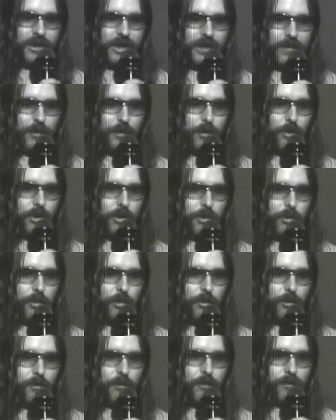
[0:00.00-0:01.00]
have a
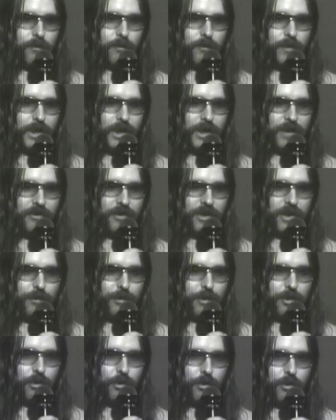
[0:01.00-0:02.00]
portable videotape
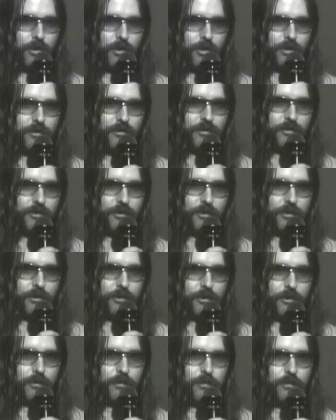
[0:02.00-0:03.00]
recorder
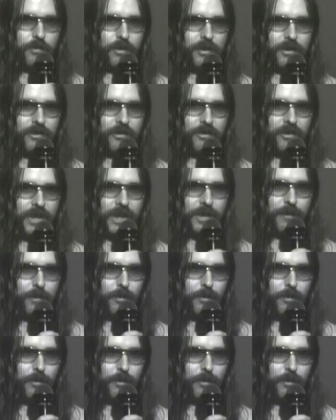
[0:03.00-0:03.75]
to run this camera